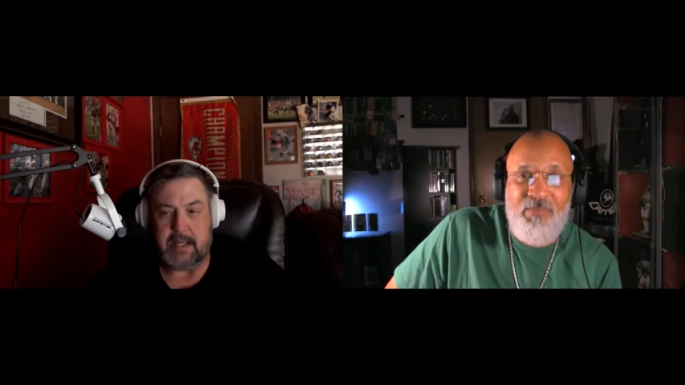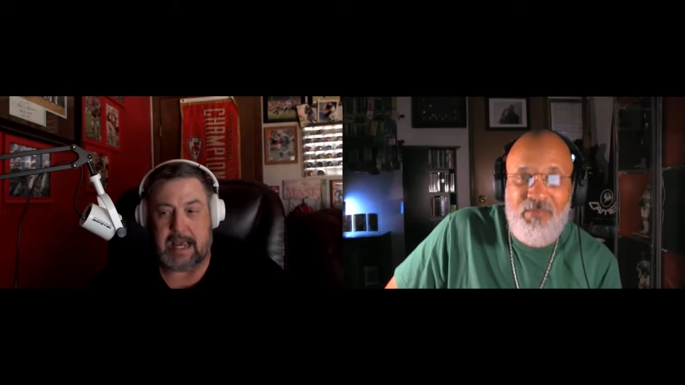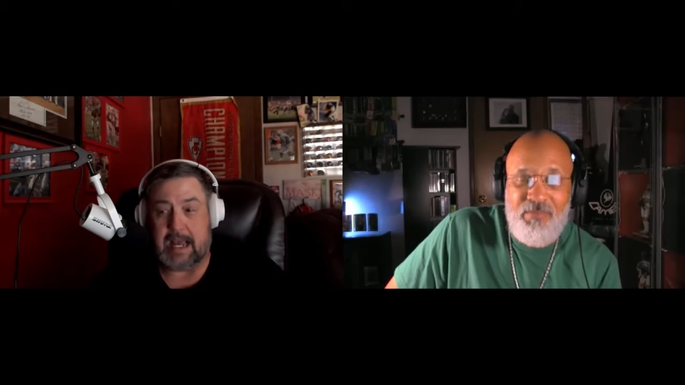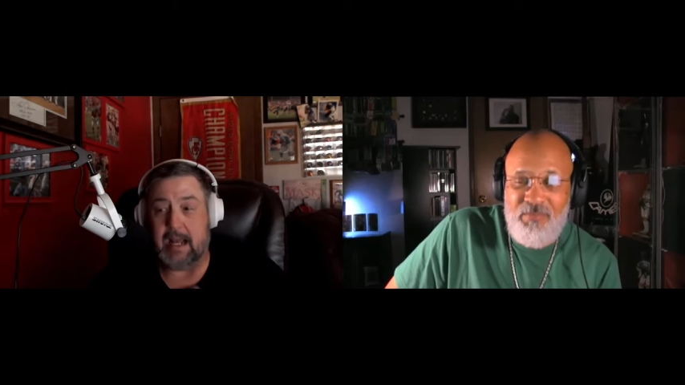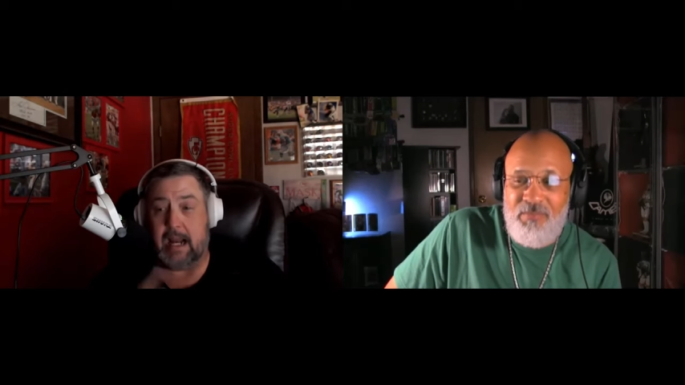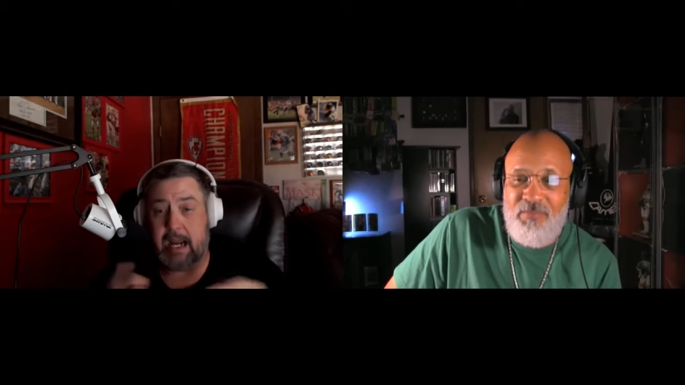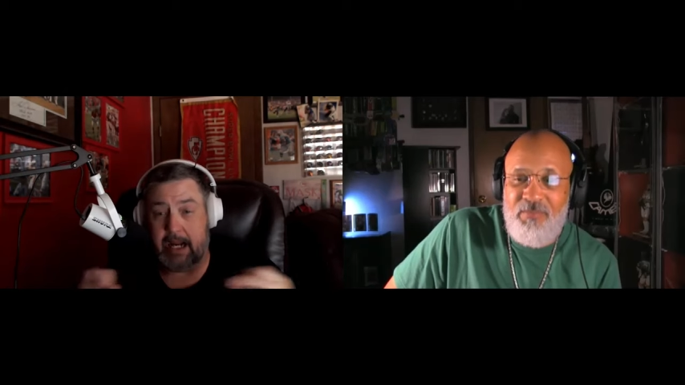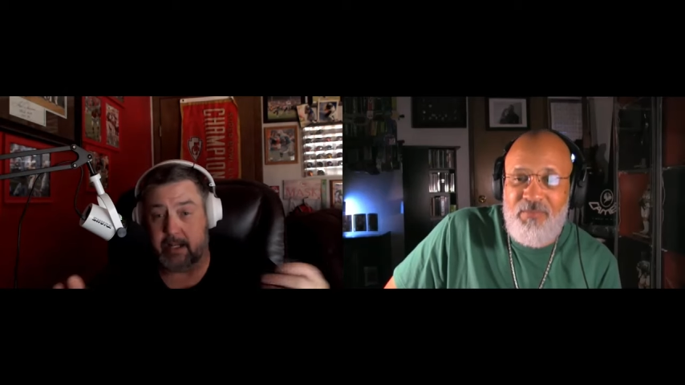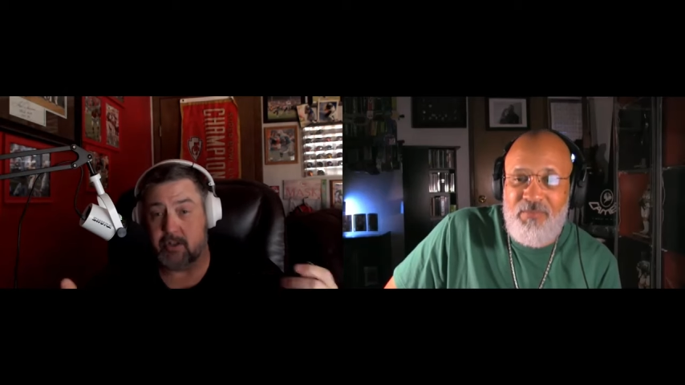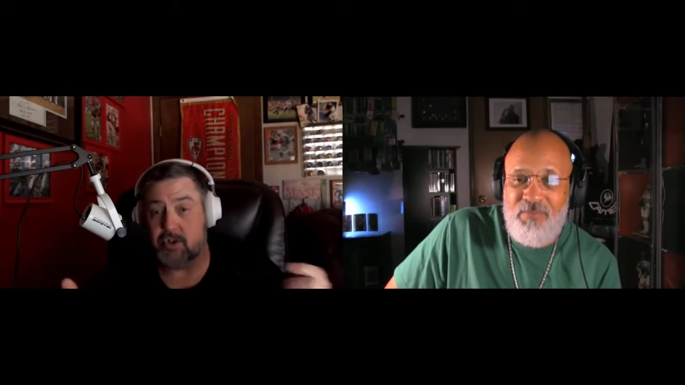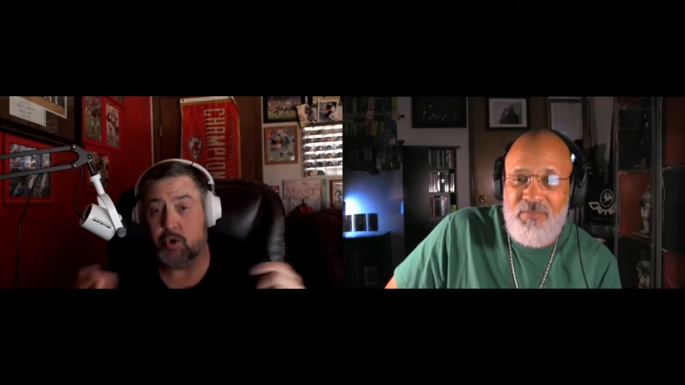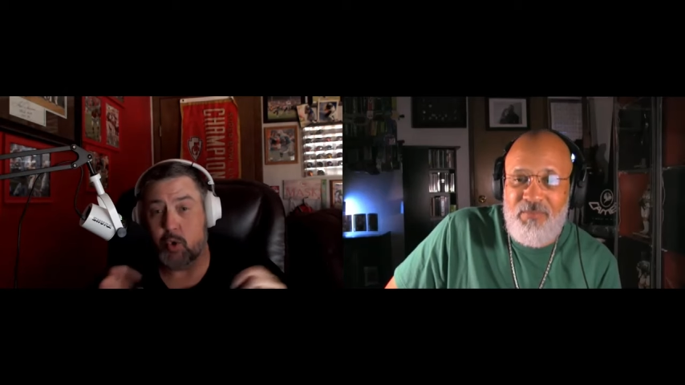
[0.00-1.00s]
Speaker 1: I I
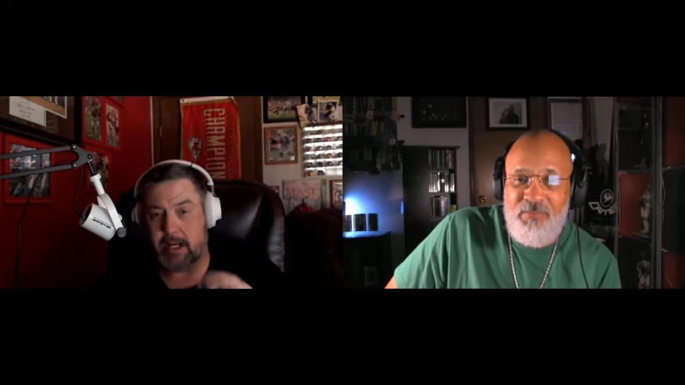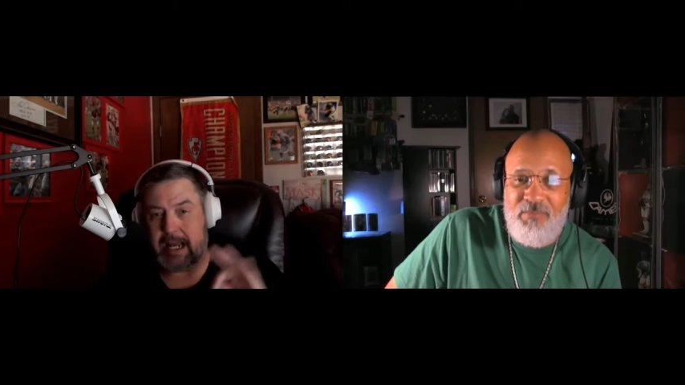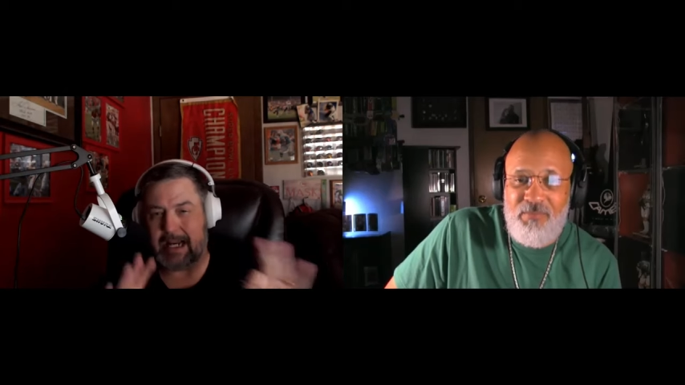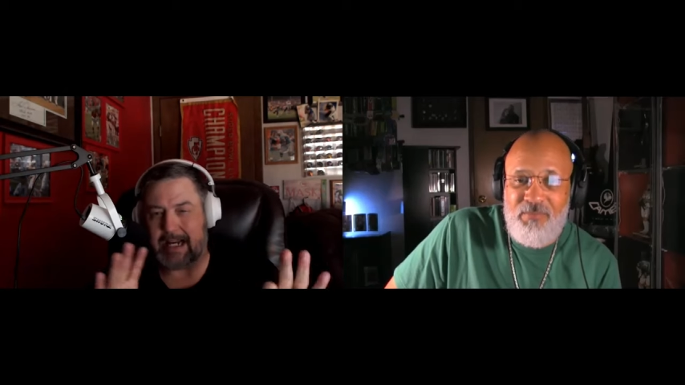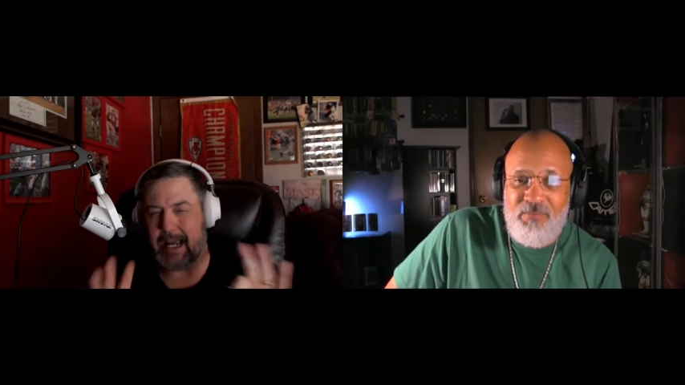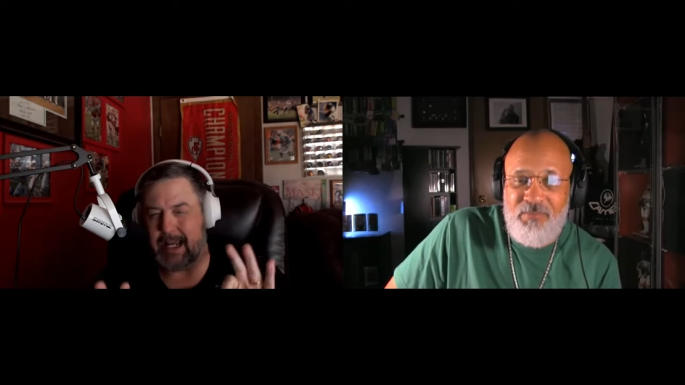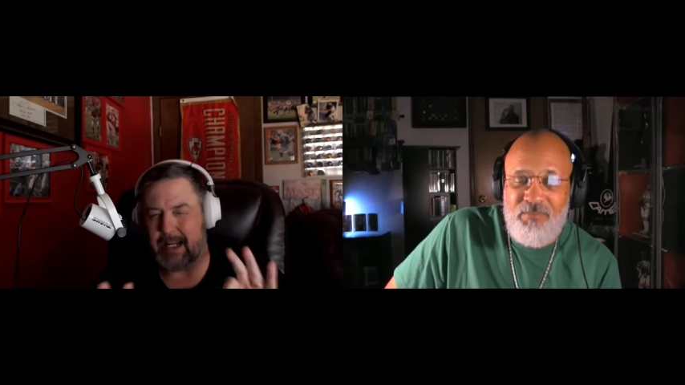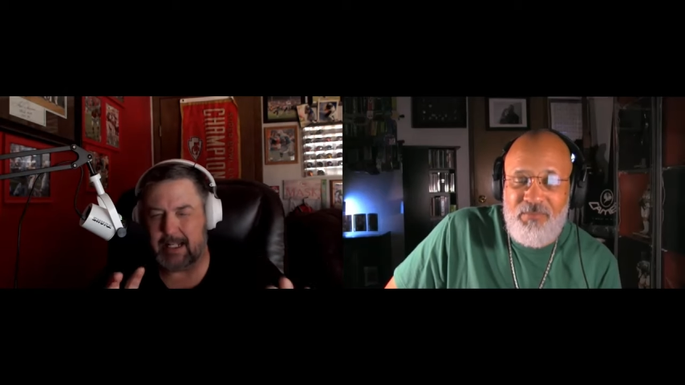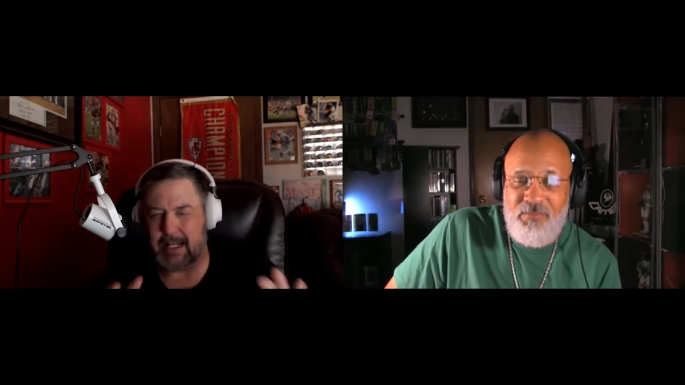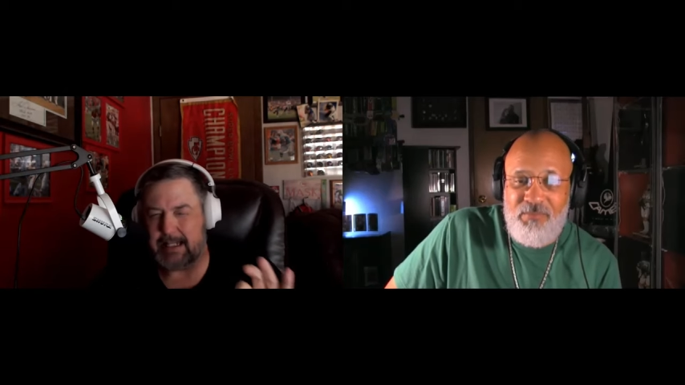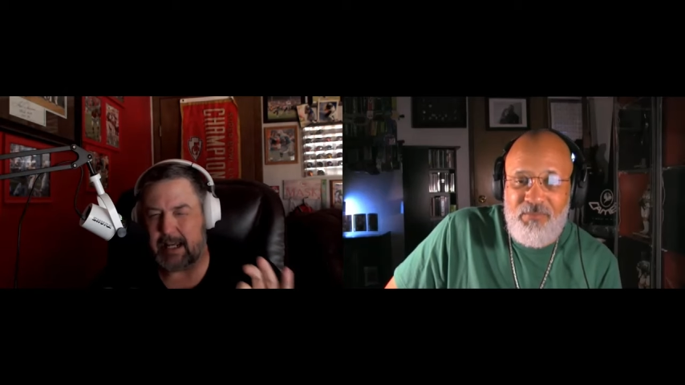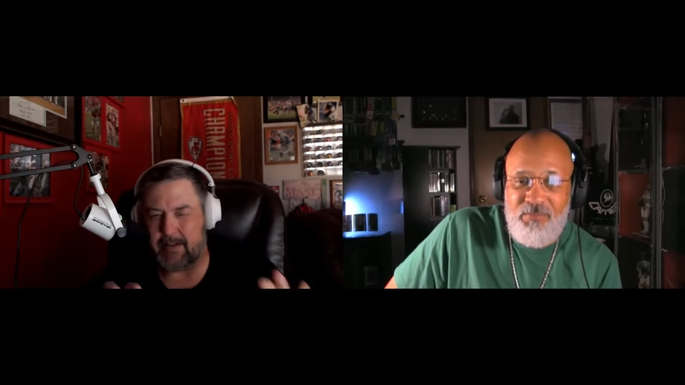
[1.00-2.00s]
enjoy. I kind of
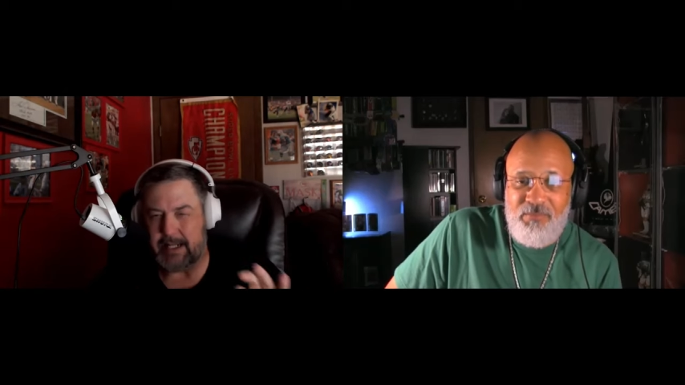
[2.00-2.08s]
liked how